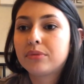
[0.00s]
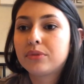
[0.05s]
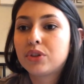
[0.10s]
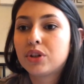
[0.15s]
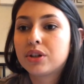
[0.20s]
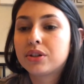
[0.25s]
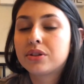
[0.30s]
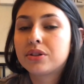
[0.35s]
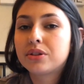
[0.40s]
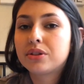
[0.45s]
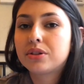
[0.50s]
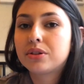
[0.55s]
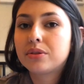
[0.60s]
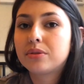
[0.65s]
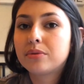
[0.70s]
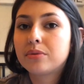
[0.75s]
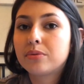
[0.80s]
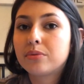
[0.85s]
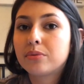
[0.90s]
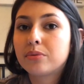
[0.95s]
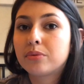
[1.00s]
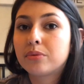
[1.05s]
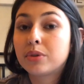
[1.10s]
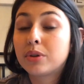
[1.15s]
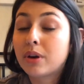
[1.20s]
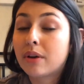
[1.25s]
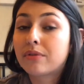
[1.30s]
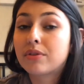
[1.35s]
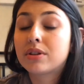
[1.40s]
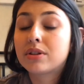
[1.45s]
Just,
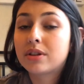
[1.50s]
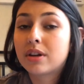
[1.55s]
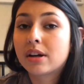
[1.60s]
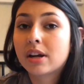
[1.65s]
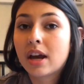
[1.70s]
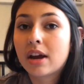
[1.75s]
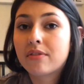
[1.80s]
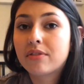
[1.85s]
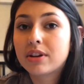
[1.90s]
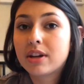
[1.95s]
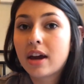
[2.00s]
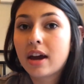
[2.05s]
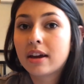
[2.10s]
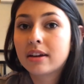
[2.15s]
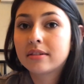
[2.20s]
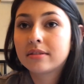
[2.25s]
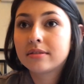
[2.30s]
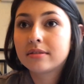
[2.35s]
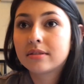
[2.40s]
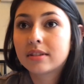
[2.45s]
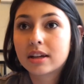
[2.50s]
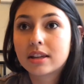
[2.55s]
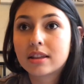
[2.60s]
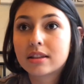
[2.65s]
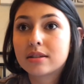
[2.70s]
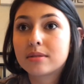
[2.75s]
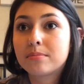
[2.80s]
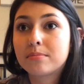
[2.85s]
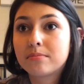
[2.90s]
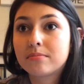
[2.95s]
you have to study every day. Like,
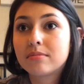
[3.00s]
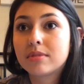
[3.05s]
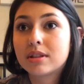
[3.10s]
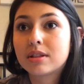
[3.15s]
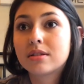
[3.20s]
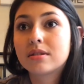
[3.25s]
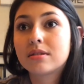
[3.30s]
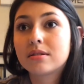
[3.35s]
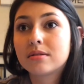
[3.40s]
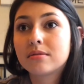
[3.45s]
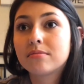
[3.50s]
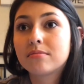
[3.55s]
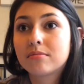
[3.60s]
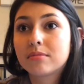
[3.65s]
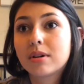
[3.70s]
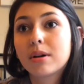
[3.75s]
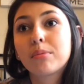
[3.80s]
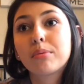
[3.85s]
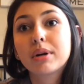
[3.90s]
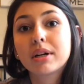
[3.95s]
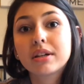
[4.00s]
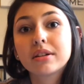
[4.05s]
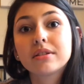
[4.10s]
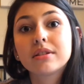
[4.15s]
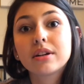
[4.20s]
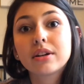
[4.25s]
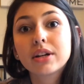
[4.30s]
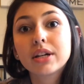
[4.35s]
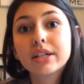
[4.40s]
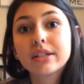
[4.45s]
it's a pretty
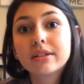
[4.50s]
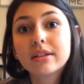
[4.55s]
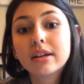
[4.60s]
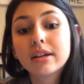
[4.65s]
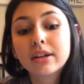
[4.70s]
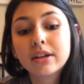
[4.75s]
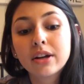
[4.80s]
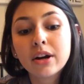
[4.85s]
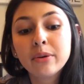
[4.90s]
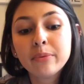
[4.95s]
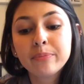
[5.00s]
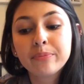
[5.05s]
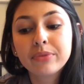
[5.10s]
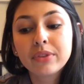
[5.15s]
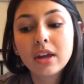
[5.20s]
serious thing, you know.